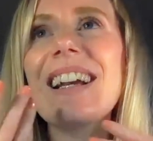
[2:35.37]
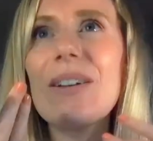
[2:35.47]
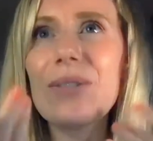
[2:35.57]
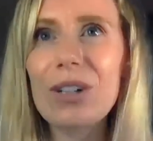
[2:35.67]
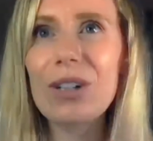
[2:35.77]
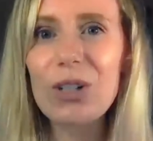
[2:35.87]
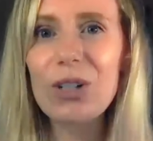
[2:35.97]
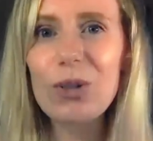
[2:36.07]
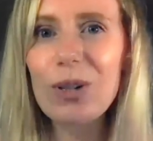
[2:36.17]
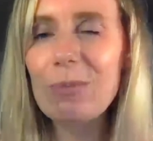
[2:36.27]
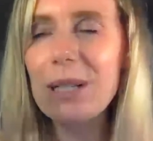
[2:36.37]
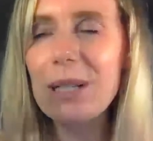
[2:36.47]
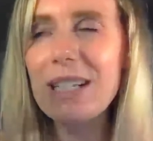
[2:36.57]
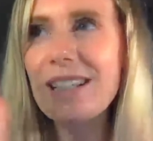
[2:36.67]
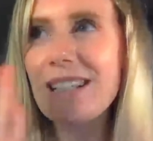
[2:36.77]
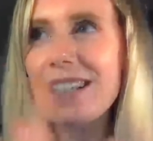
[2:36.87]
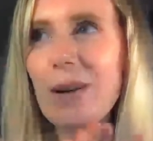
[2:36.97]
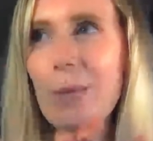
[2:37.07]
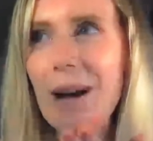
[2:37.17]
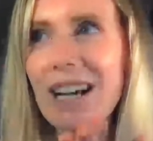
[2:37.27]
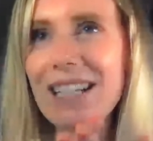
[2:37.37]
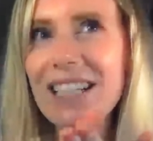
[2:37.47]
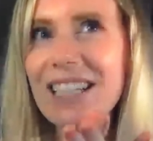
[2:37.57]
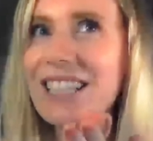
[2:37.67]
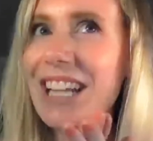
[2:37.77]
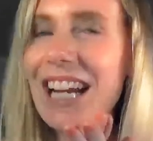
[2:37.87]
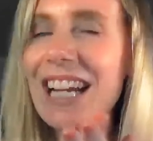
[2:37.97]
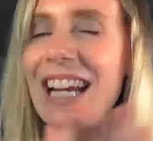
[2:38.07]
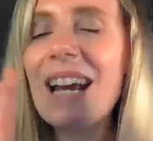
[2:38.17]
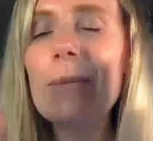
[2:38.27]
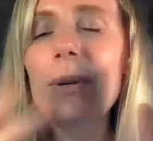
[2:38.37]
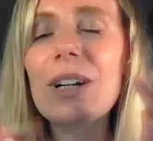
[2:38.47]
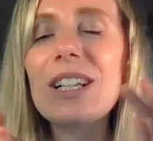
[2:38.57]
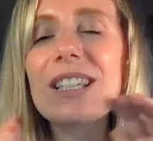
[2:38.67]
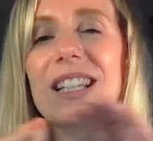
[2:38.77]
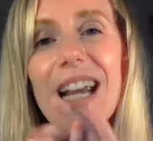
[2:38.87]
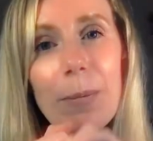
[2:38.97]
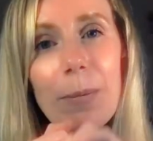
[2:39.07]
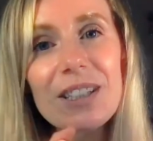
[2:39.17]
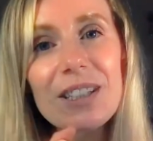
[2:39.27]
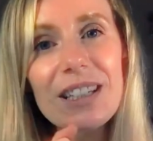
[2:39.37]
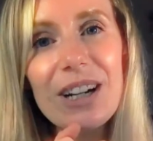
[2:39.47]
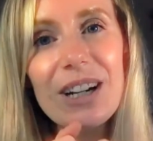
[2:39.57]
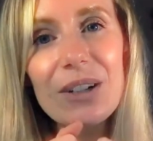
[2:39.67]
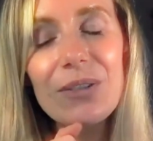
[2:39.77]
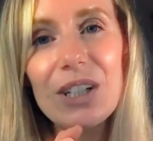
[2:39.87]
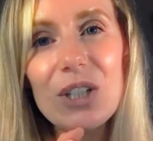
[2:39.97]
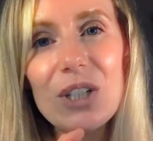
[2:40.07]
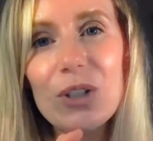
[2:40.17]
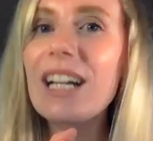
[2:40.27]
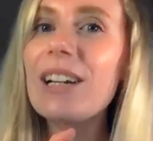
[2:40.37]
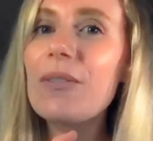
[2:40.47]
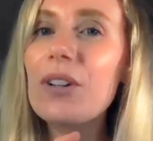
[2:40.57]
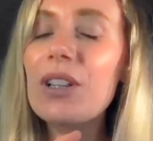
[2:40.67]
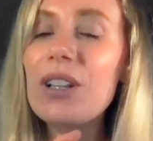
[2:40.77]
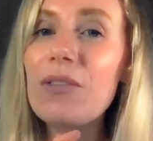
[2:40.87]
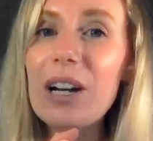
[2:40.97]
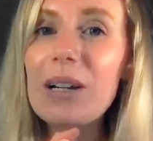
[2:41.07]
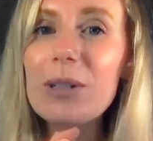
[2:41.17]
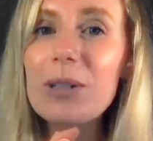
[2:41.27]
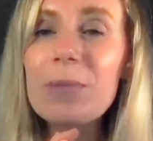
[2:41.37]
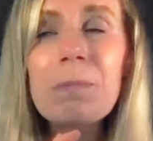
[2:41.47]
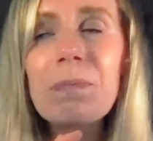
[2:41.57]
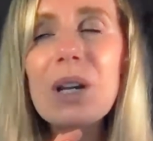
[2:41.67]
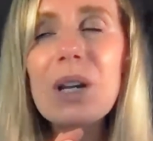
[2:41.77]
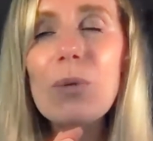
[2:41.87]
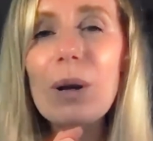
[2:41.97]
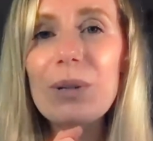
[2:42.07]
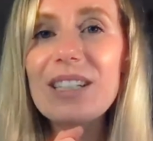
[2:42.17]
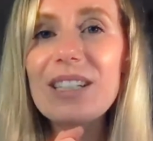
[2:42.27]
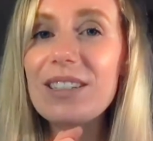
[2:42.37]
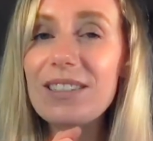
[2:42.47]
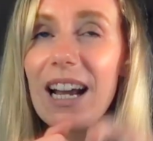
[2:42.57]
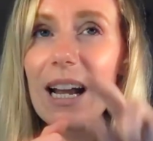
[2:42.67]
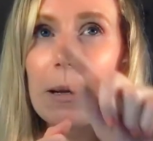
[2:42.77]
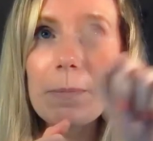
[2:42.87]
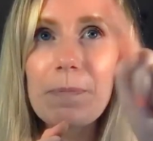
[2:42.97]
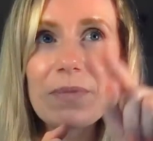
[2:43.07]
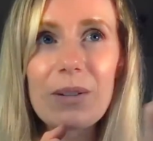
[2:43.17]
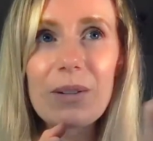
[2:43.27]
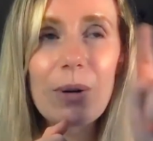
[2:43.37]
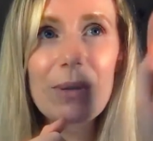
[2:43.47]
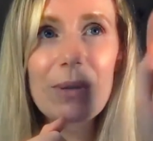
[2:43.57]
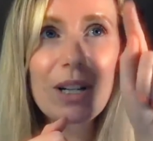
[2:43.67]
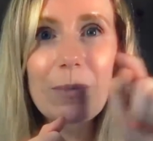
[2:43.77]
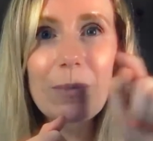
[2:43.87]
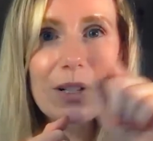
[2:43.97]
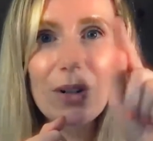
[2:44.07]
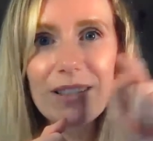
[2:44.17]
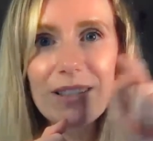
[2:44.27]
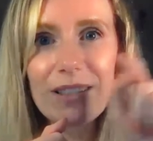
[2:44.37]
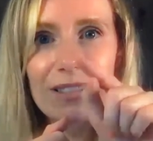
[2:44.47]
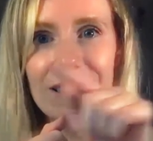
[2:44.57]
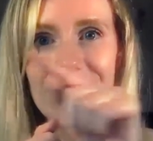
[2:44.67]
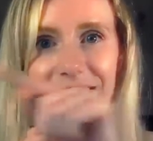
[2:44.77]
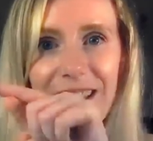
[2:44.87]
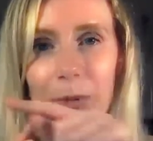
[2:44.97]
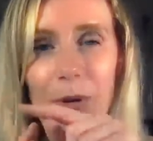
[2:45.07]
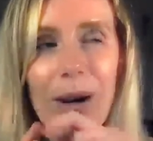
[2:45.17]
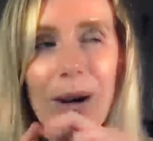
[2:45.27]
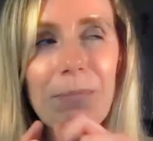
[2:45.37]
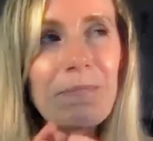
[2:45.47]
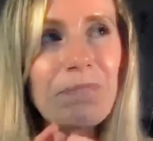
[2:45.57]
If you're unsure, please go back and check. But it's a capital letter for a string for the variable when we type string on the program.